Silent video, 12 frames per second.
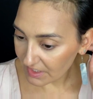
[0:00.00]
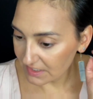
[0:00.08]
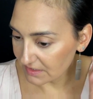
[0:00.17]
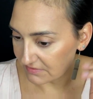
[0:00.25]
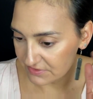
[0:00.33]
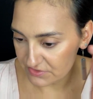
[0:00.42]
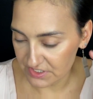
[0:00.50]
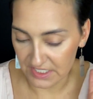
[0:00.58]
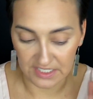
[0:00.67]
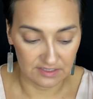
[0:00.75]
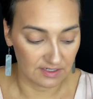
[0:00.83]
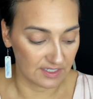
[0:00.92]
I love using
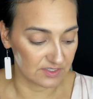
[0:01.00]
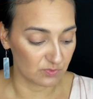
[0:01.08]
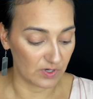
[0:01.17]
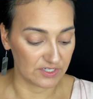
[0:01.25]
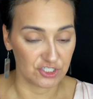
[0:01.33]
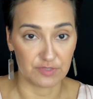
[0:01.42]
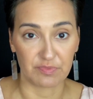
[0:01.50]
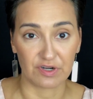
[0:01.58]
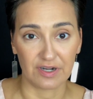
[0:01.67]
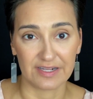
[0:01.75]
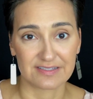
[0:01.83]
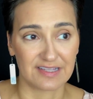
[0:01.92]
it. It's way
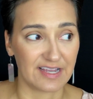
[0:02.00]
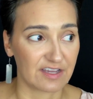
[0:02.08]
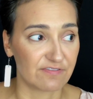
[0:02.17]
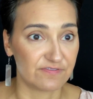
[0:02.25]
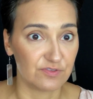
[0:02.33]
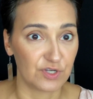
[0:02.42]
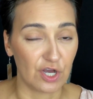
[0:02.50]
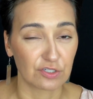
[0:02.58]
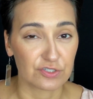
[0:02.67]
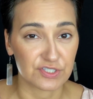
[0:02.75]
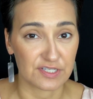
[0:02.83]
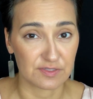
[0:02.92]
cheaper. It's like a few
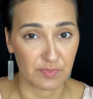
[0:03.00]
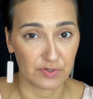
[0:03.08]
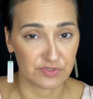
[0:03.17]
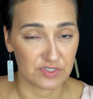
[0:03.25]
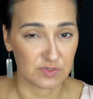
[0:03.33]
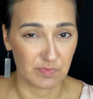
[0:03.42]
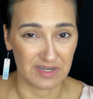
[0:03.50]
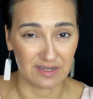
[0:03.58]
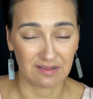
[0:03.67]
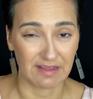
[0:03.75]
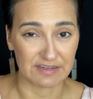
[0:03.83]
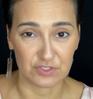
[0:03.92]
dollars as opposed to
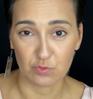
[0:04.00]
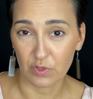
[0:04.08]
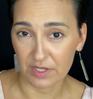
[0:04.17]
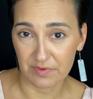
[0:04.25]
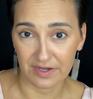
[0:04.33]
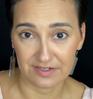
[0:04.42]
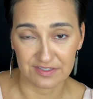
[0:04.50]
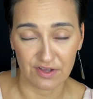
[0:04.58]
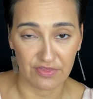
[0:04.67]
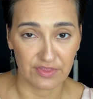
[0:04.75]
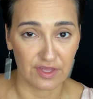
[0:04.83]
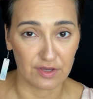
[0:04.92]
spending like 20 bucks
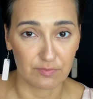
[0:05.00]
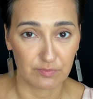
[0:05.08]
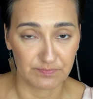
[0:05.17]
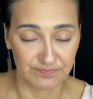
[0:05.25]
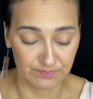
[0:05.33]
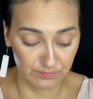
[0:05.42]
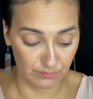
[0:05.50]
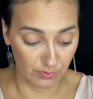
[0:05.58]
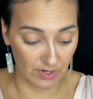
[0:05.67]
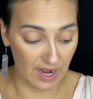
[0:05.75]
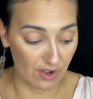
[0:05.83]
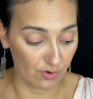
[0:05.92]
on the
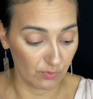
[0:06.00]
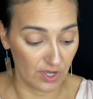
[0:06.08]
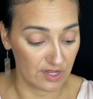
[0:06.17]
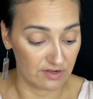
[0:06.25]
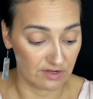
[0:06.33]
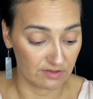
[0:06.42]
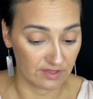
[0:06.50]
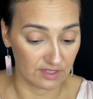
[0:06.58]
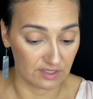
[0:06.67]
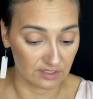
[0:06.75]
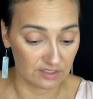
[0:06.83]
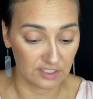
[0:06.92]
brow one,
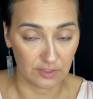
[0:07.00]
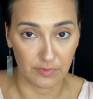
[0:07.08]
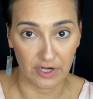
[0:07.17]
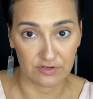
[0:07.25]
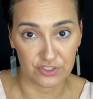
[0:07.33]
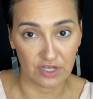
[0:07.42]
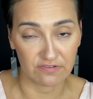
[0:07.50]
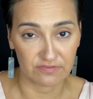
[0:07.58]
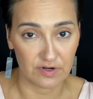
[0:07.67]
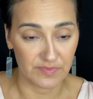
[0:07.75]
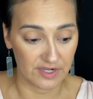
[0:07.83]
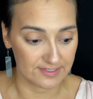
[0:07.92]
the clear brow gel
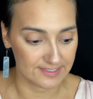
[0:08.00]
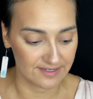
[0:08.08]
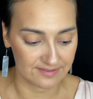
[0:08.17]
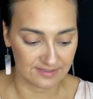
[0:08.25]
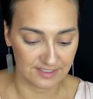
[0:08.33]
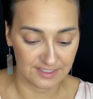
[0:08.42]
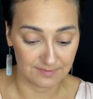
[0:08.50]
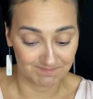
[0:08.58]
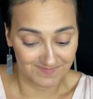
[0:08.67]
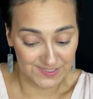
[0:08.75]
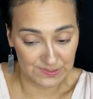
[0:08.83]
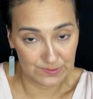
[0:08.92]
from Anastasia.
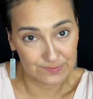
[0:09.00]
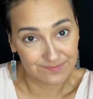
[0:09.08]
So,